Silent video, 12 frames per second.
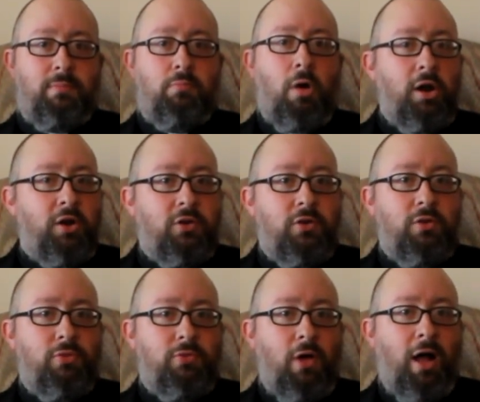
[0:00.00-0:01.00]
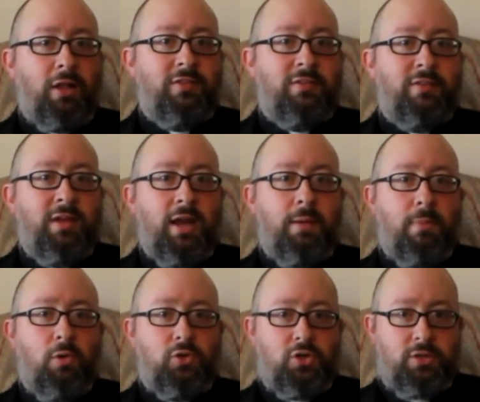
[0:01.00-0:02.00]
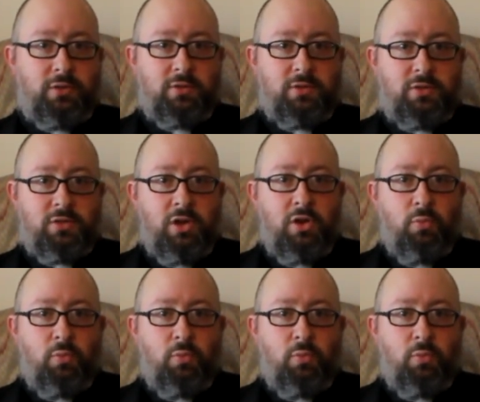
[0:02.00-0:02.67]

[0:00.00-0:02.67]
Monitor your thoughts and emotions